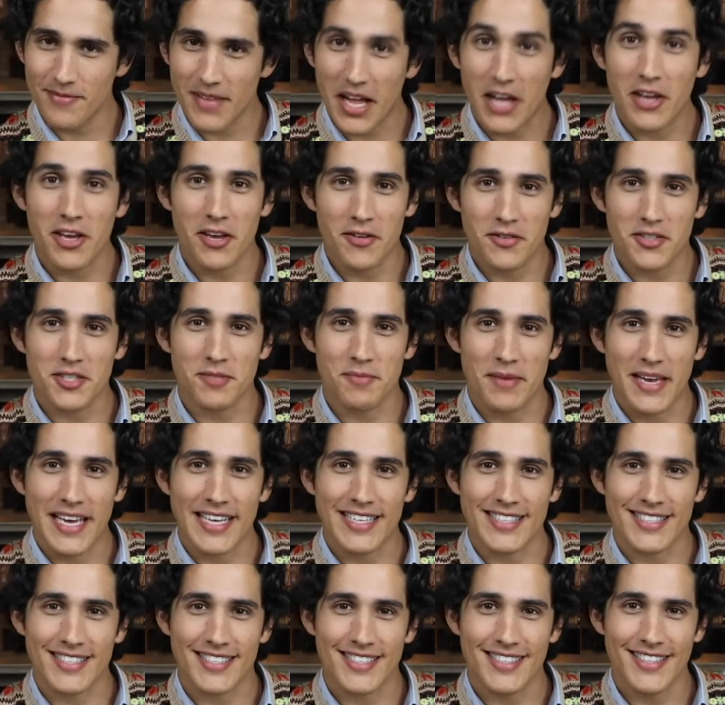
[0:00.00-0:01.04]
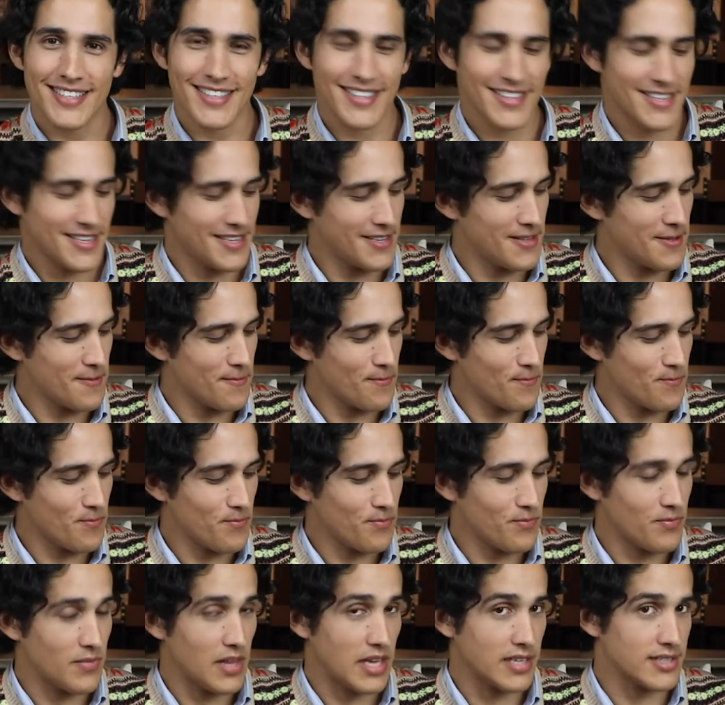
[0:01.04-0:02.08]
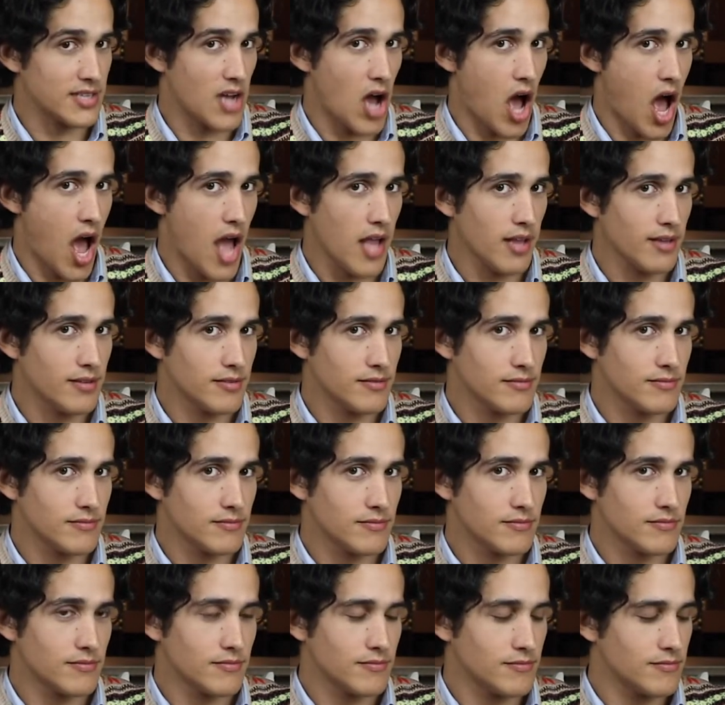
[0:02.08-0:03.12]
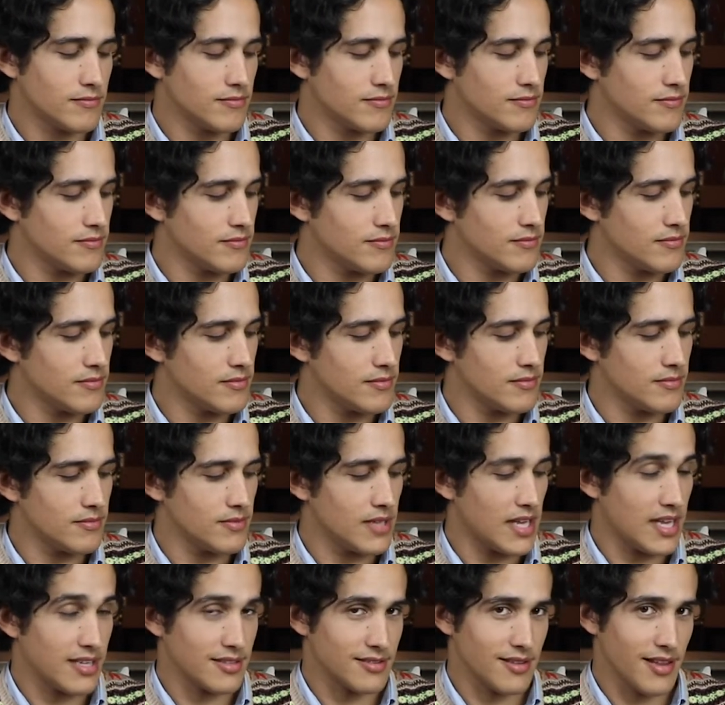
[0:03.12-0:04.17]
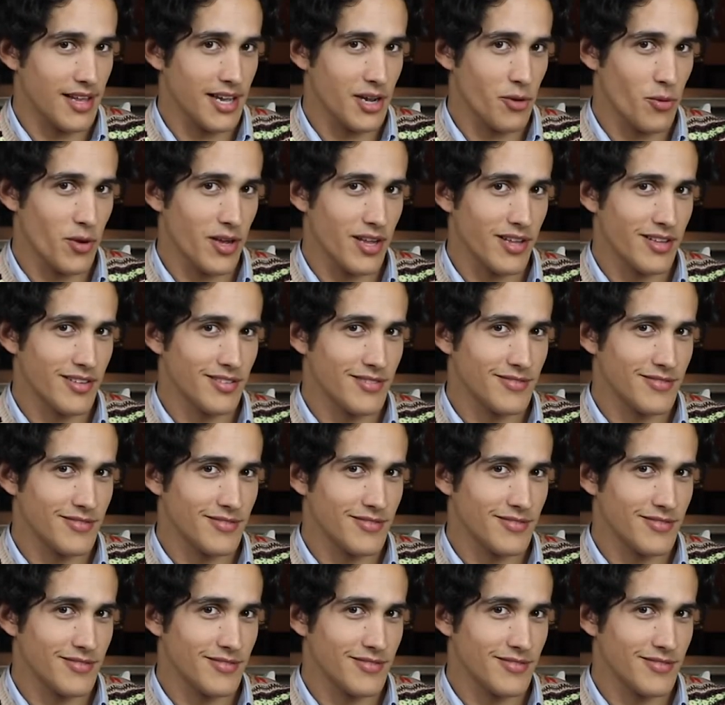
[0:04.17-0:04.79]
I'll give you some hints. It's hot. It's liquid.